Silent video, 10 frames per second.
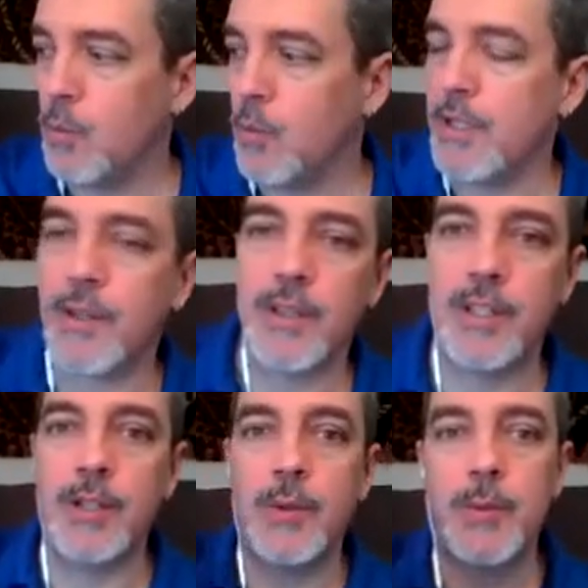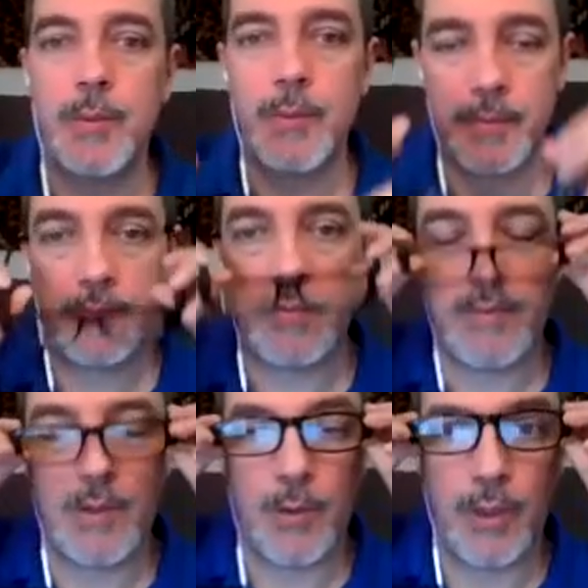what you can do,
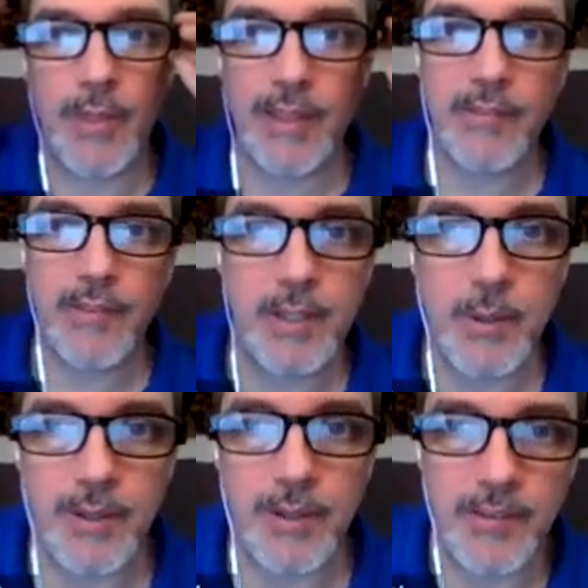or the things that you